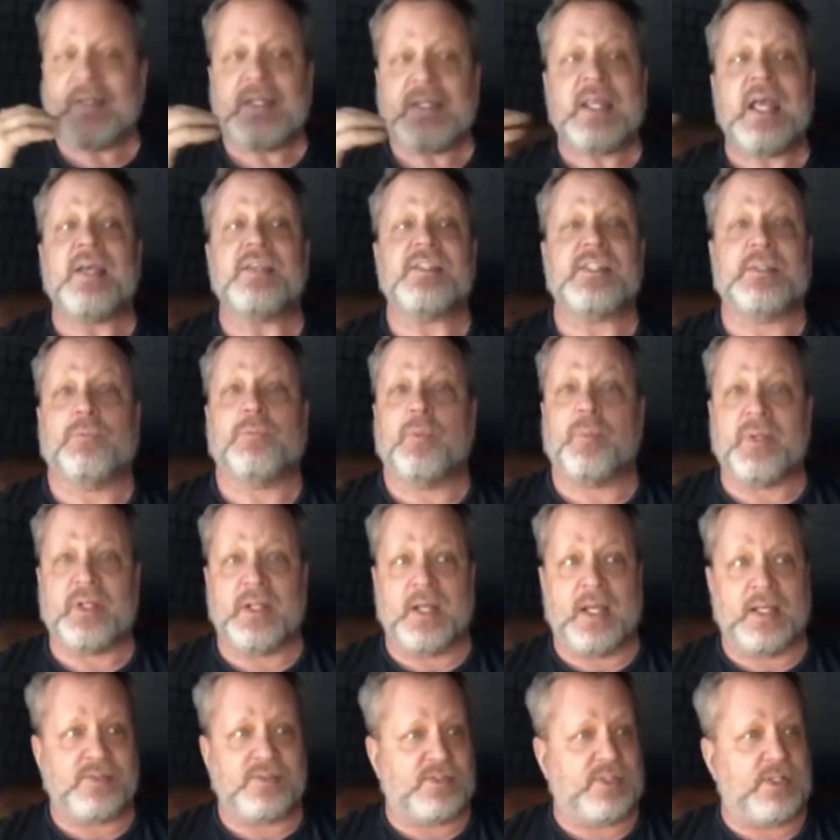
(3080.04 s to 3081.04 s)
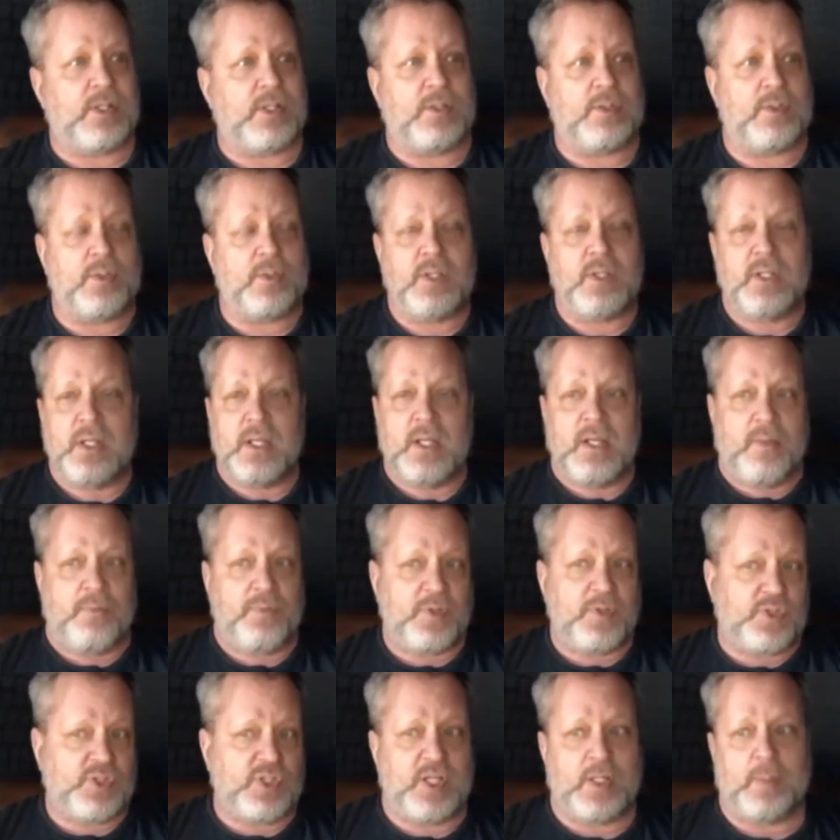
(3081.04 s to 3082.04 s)
I mean, yes, it would be nice to go to
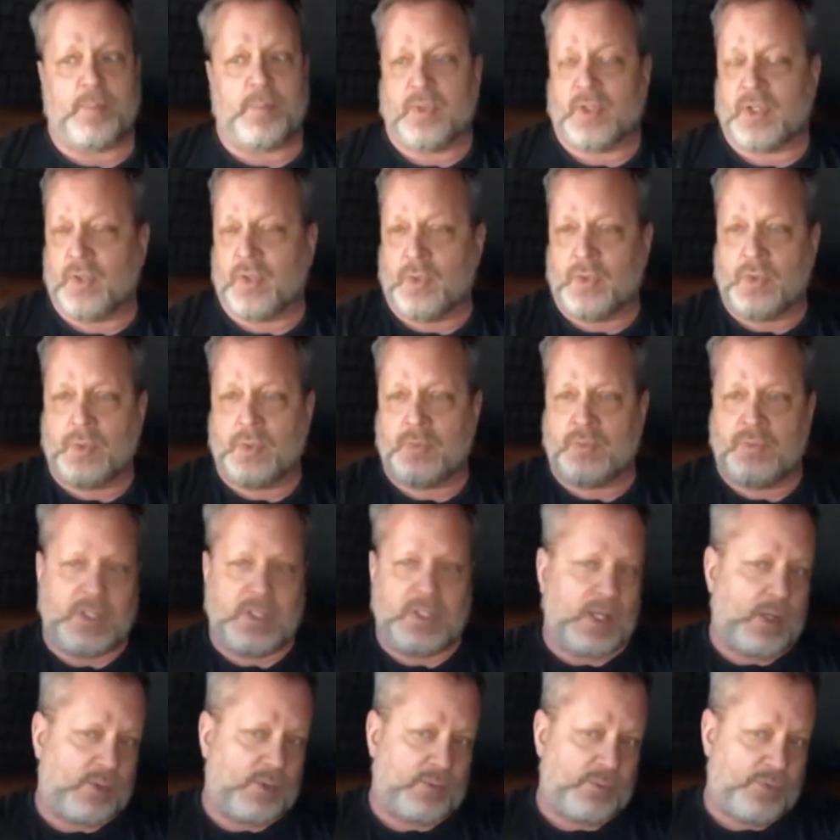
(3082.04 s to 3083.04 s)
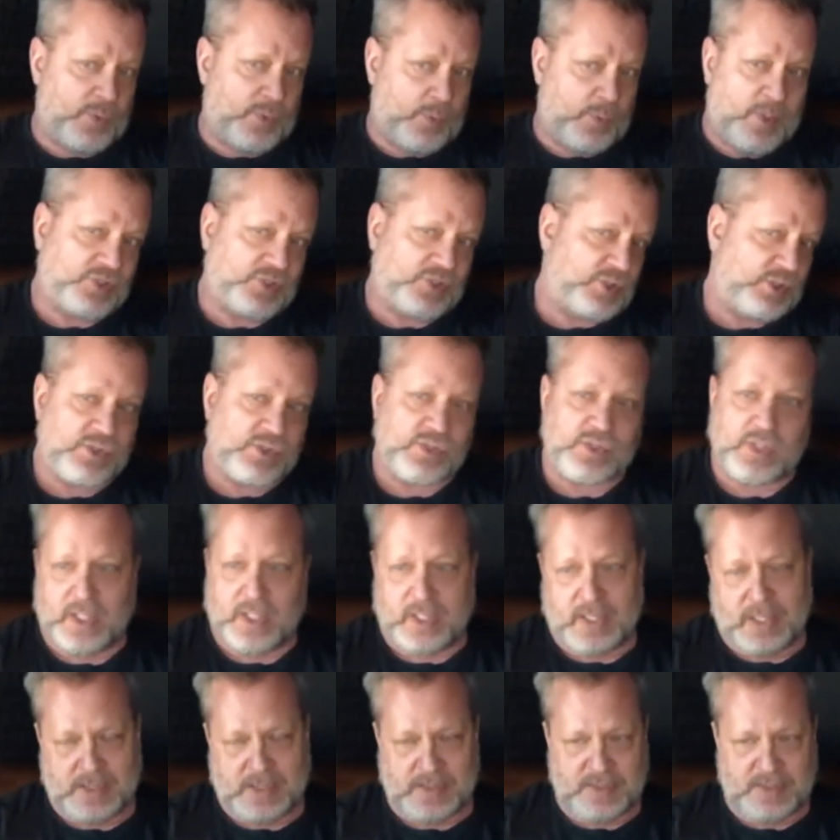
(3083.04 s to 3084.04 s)
the gym or go to, you know, the Russian
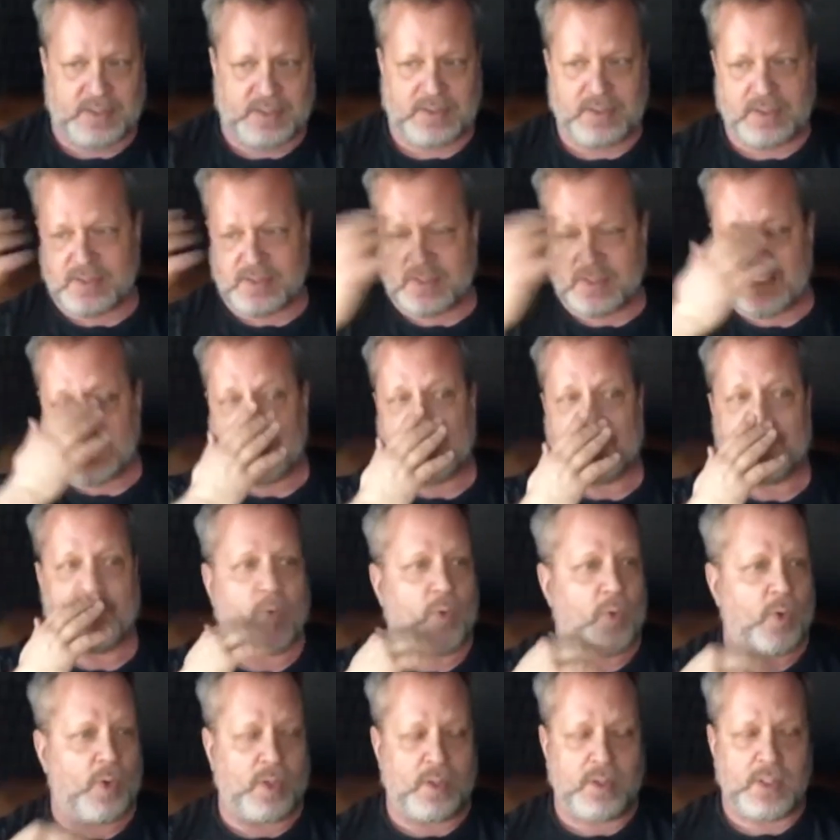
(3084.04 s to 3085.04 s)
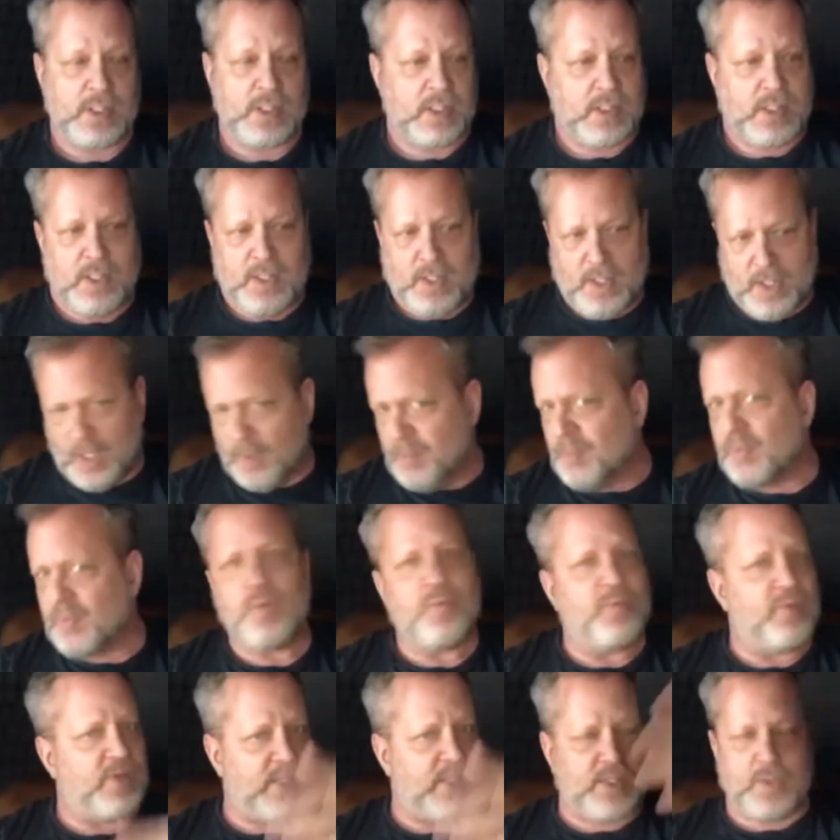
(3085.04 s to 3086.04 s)
sauna and sit in the steam, or a
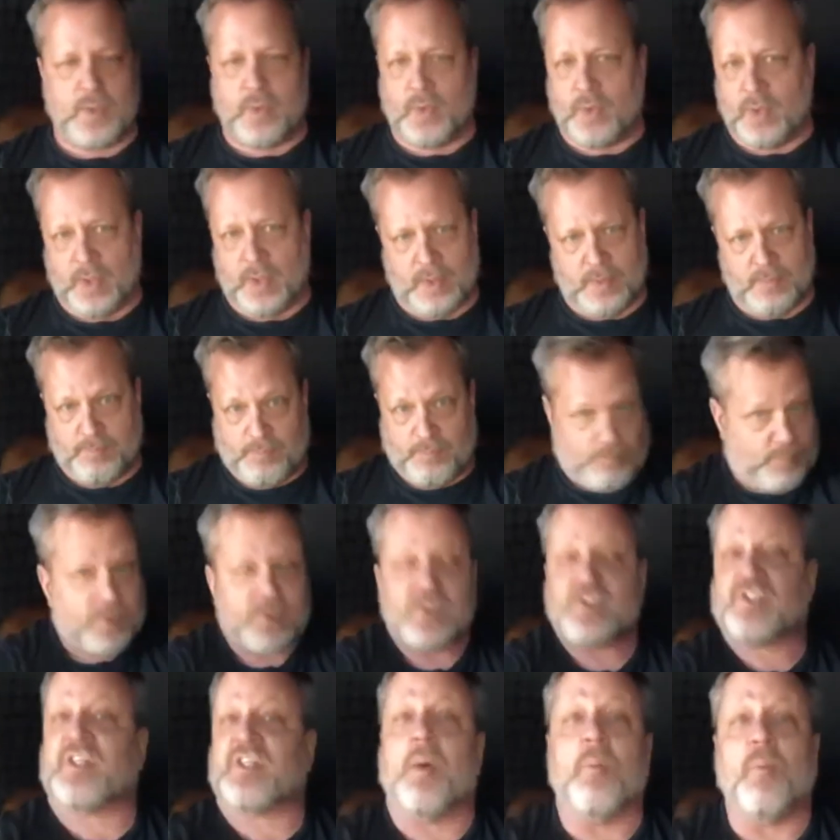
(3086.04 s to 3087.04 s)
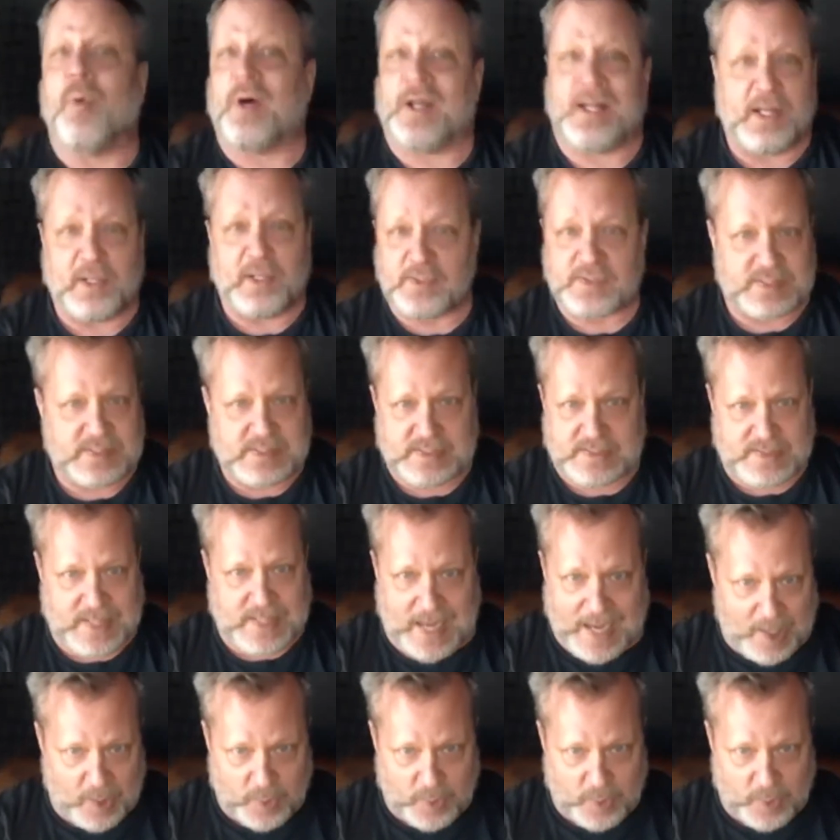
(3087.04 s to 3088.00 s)
movie or someone else's